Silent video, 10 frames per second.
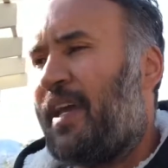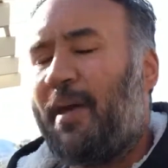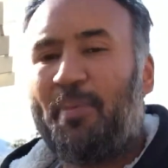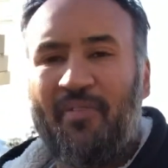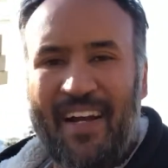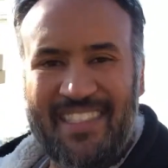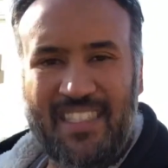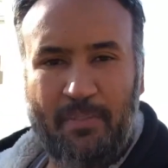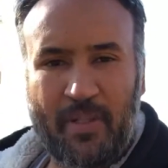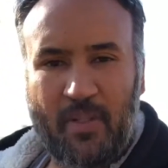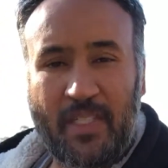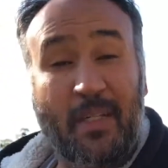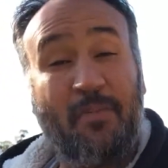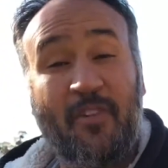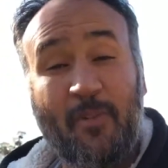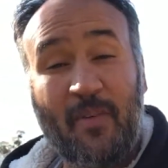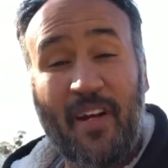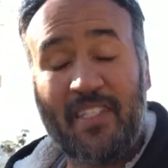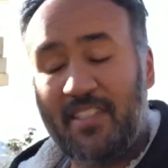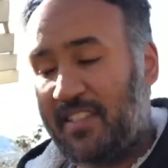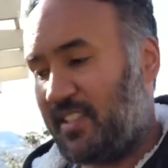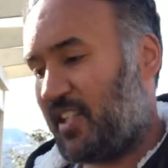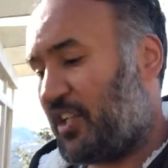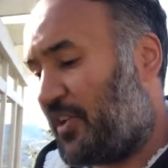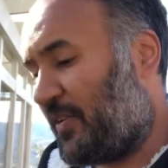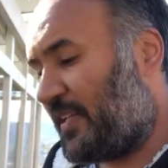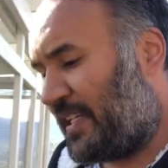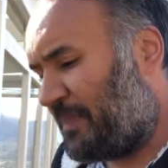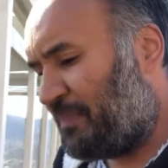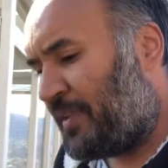it provides stability, it provides security.